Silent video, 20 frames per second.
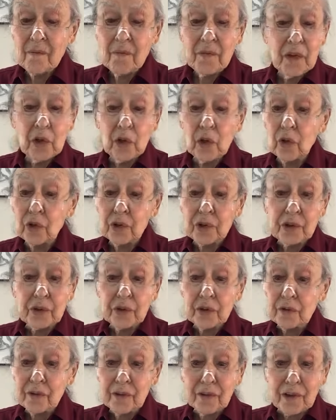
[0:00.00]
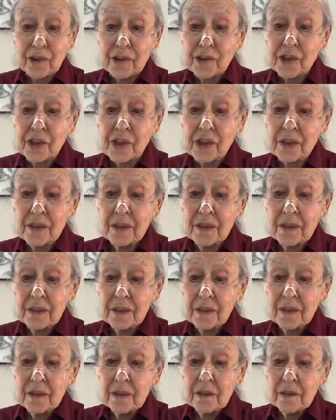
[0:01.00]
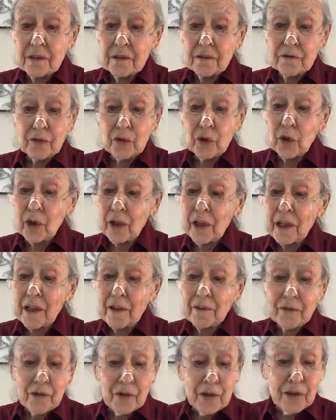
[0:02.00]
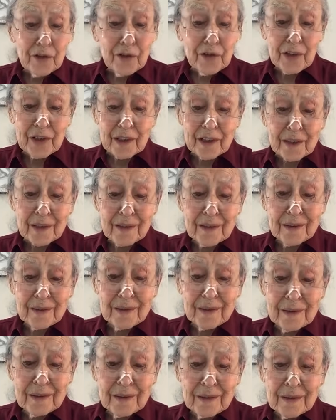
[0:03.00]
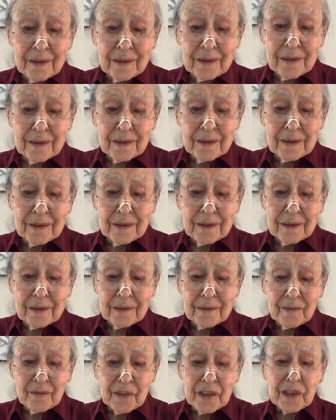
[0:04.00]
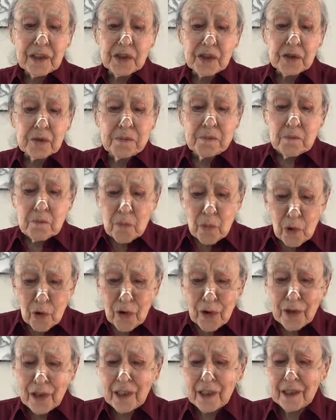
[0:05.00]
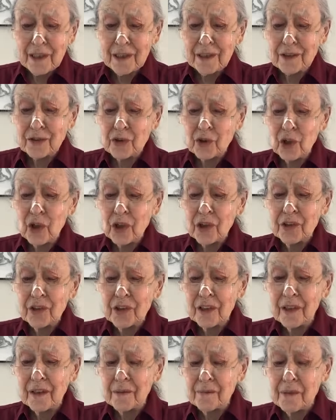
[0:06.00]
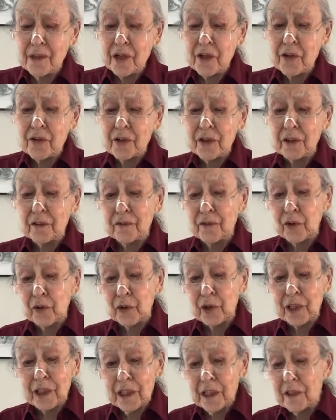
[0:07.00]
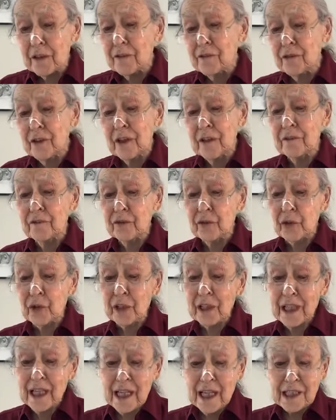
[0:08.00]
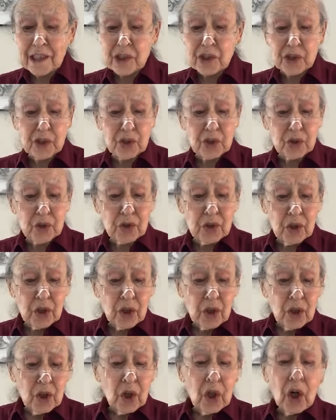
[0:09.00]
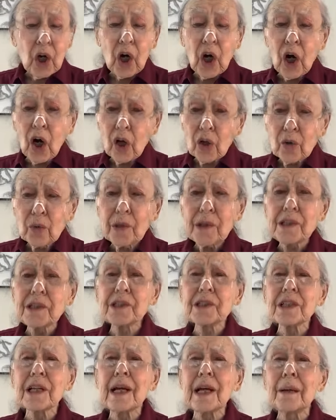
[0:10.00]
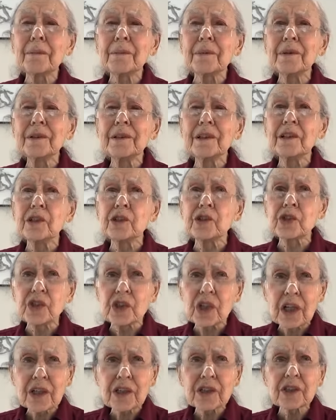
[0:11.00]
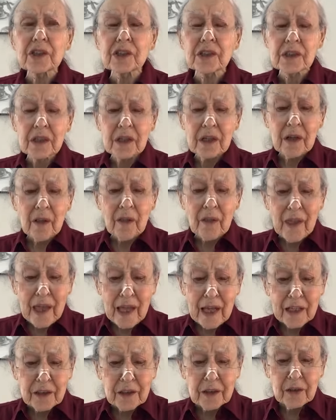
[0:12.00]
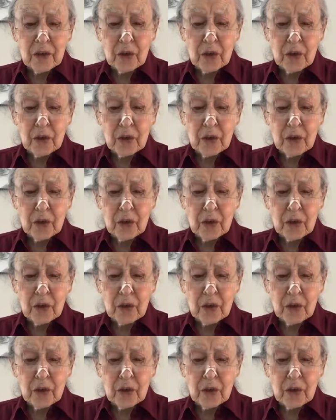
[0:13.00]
the whole universe, for everything. This morning it dawned on me that forgive and forget should always happen in just that